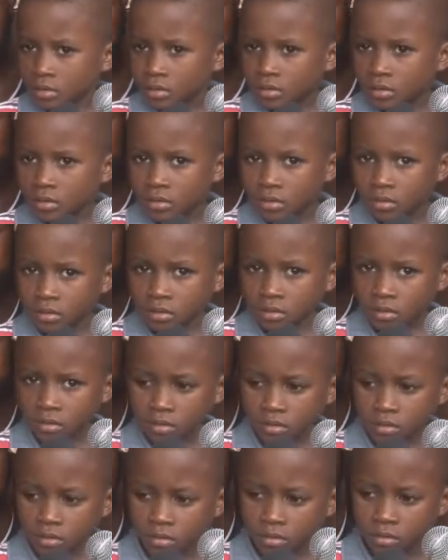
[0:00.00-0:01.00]

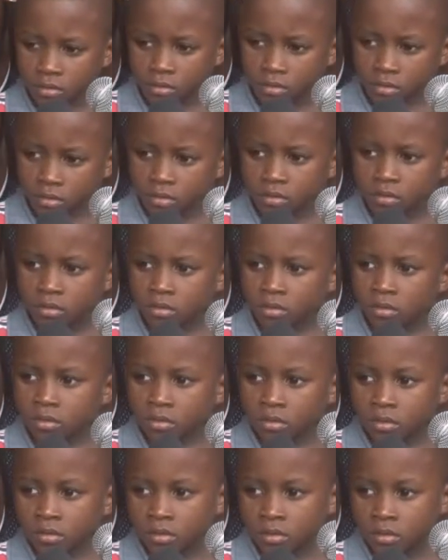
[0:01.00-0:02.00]

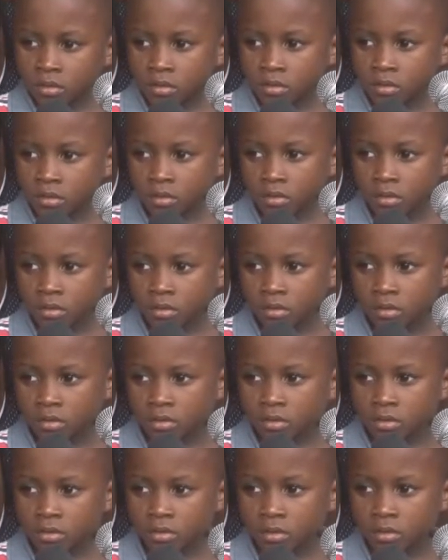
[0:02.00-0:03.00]

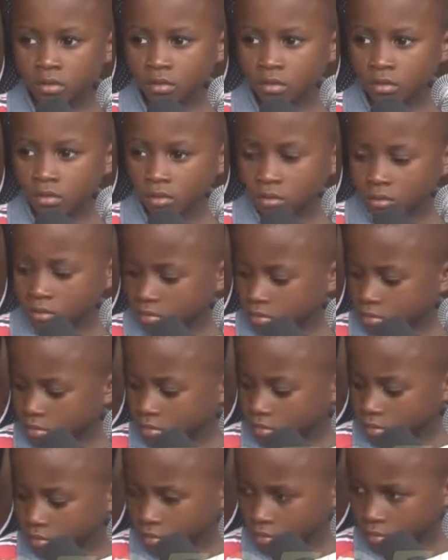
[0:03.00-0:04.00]

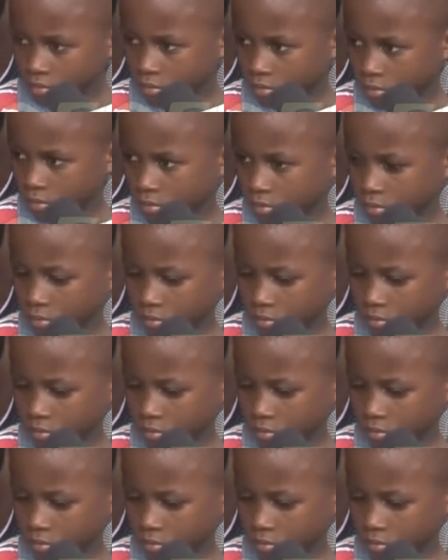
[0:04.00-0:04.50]
(not speaking)